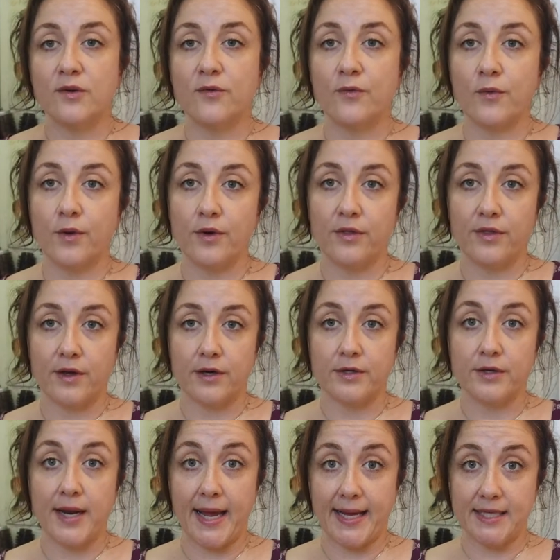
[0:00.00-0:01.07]
for
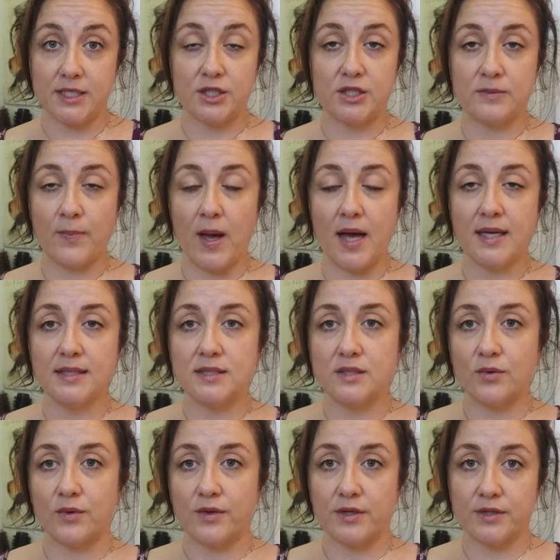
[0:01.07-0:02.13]
their age spots
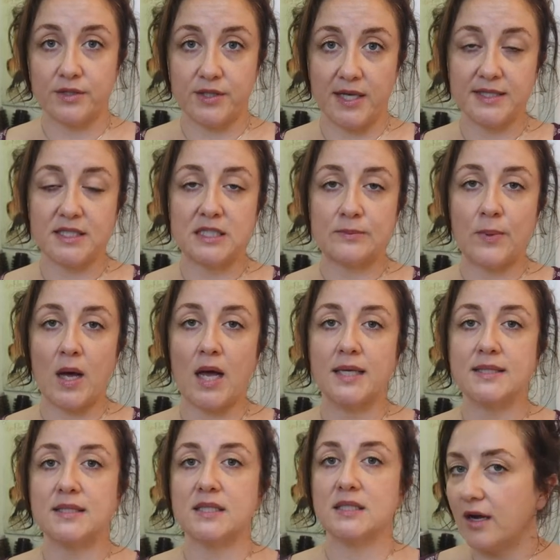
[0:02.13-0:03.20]
or their sun spots